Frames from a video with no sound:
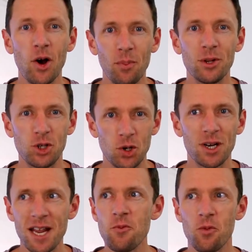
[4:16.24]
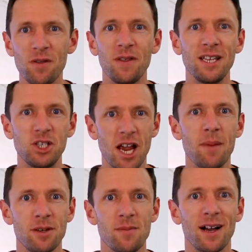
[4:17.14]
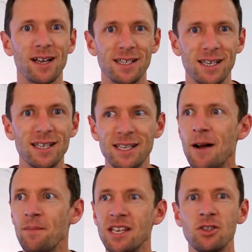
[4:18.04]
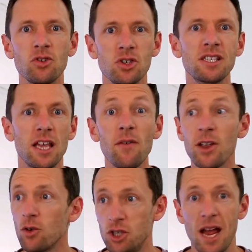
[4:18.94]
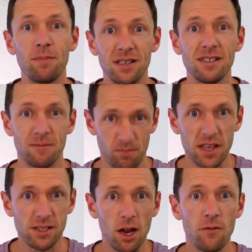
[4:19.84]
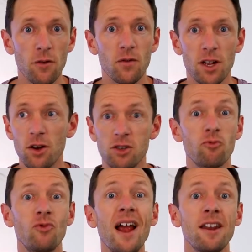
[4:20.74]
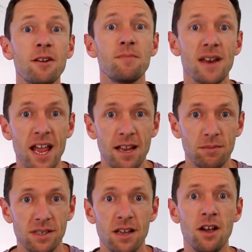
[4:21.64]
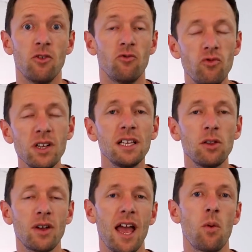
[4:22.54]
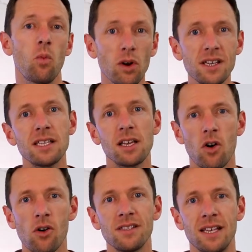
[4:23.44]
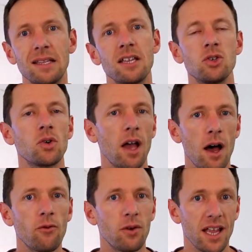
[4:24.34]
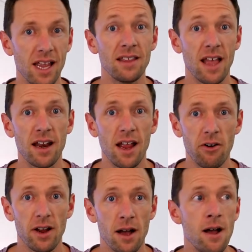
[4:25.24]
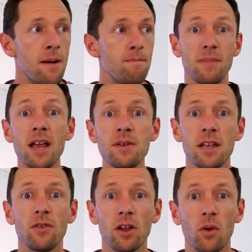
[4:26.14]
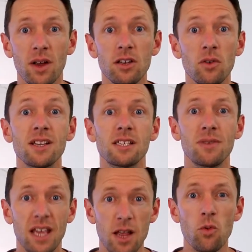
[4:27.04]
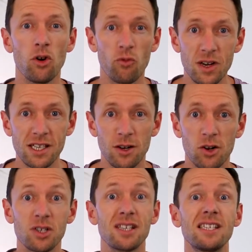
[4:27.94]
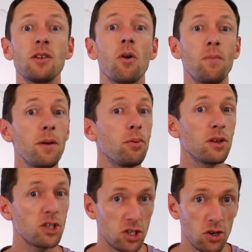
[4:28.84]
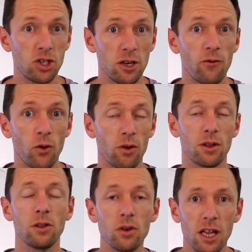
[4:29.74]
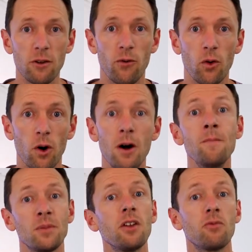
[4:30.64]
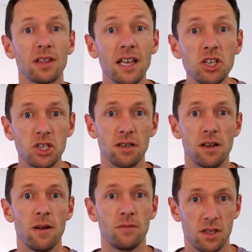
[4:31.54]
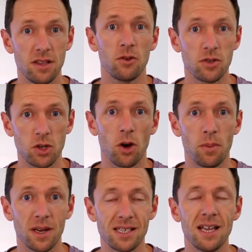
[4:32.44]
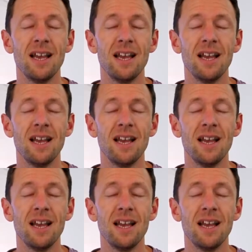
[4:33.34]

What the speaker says: opportunity with these chapter markers is not just giving your chapters inside of your videos random names. Really look at what is the content that you're covering in that area. Maybe even going and doing some keyword research to see what people are searching for or looking for in relation to those topics,